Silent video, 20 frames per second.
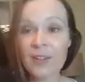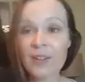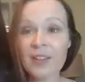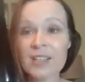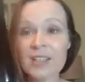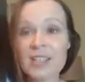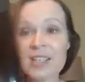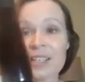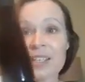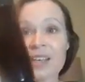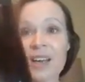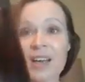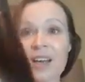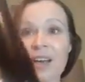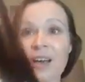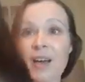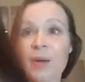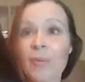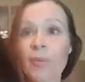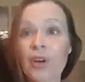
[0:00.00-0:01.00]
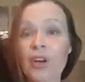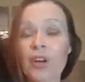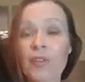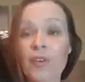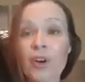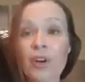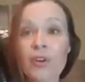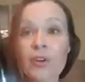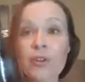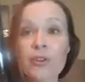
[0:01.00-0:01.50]
This is one
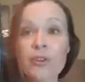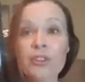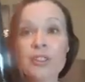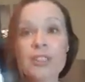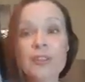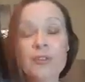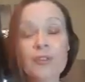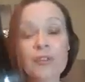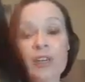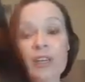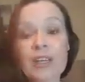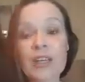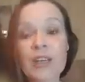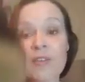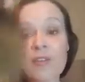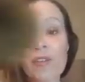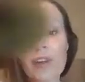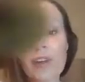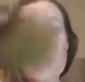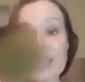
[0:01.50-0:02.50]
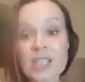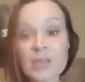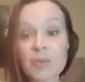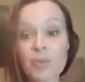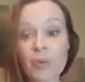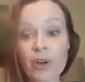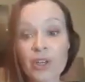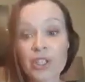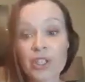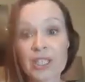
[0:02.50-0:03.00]
of our cruelty-free face
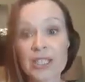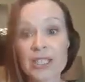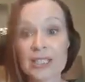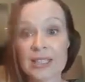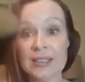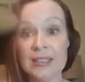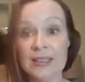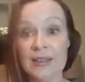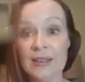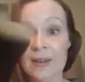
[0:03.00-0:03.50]
brushes.